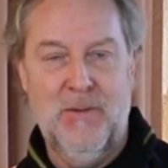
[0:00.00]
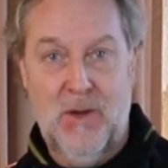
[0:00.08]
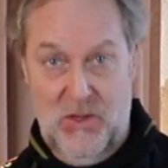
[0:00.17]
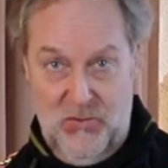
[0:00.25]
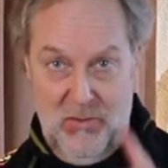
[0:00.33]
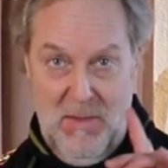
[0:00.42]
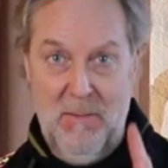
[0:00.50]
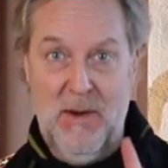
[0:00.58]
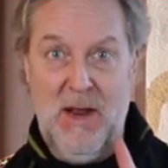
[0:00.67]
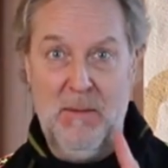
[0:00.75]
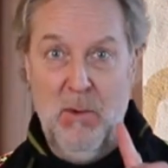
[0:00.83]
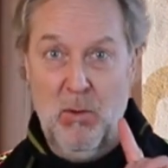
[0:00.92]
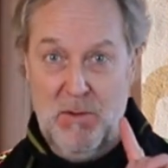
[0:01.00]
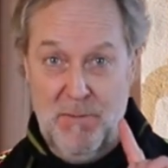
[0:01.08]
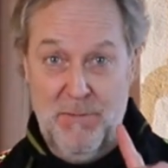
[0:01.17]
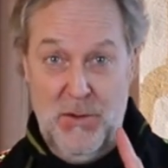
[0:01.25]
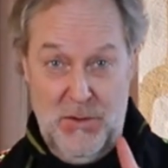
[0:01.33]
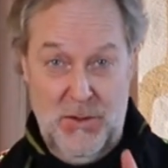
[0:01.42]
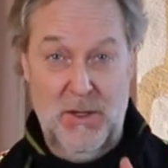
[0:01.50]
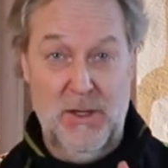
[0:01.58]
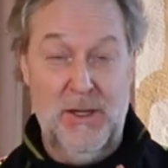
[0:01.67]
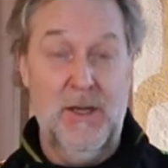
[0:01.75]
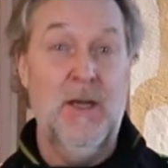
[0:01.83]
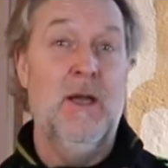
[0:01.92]
because remember that both
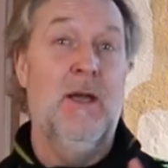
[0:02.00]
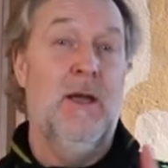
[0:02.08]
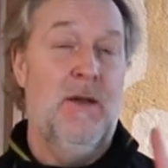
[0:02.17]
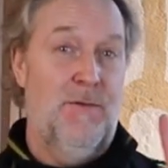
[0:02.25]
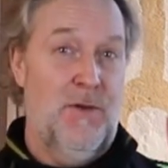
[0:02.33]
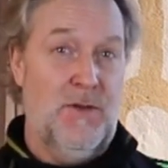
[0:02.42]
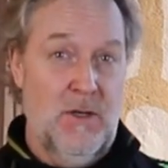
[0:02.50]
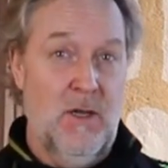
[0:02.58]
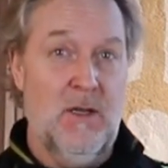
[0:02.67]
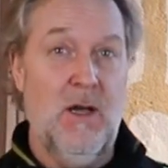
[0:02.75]
physical